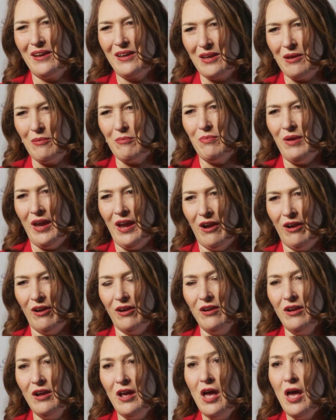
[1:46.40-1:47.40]

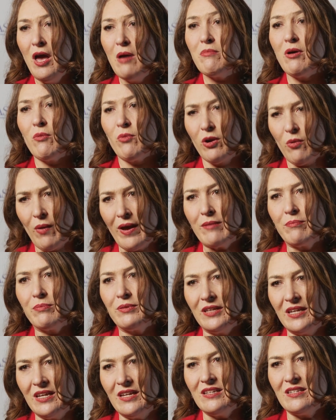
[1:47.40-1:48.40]
compare. But we're quite
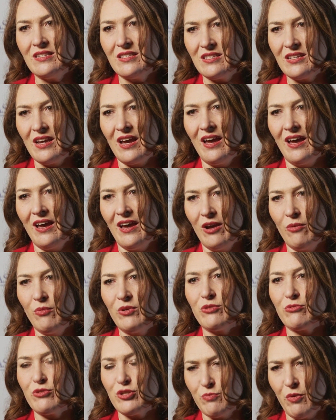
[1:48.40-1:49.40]
pleased
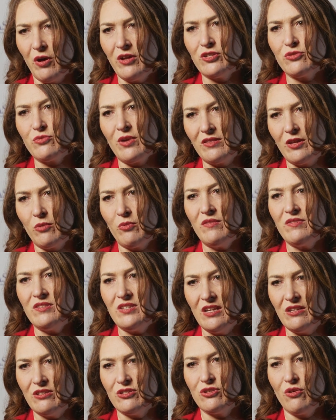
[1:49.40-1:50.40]
with the response rate that we've
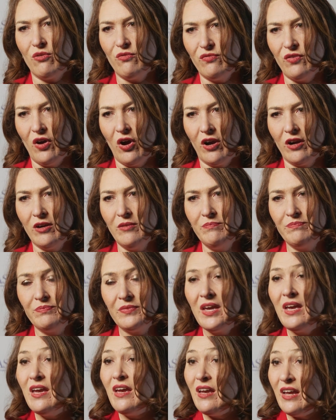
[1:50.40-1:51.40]
seen so far.
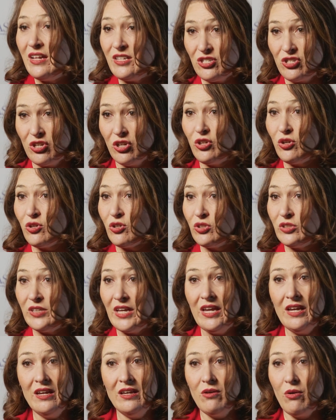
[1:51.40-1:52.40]
It's still
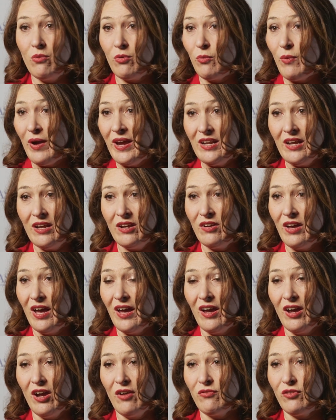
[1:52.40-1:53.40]
early. We're waiting
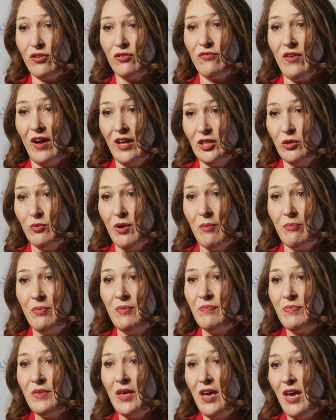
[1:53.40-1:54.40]
for follow-up.
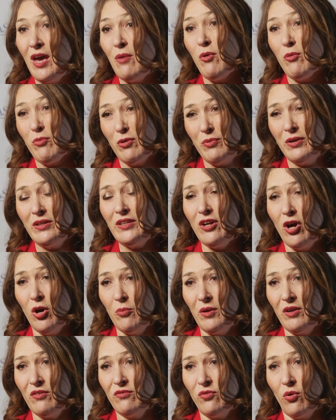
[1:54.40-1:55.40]
And what we're really
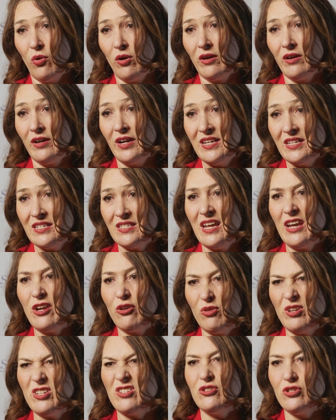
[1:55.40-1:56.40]
hoping for is
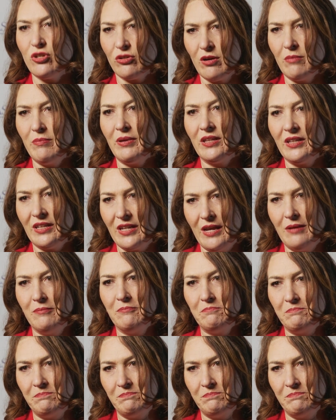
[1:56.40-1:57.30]
increased durability.